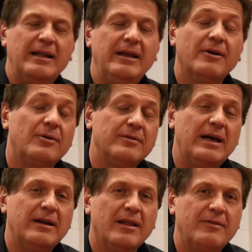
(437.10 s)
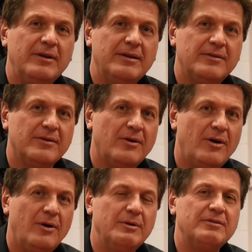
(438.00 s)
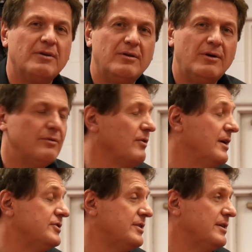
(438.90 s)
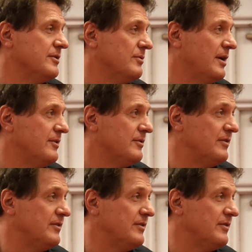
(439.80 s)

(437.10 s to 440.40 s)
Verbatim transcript: any old 911 is they're always over-engineered, right?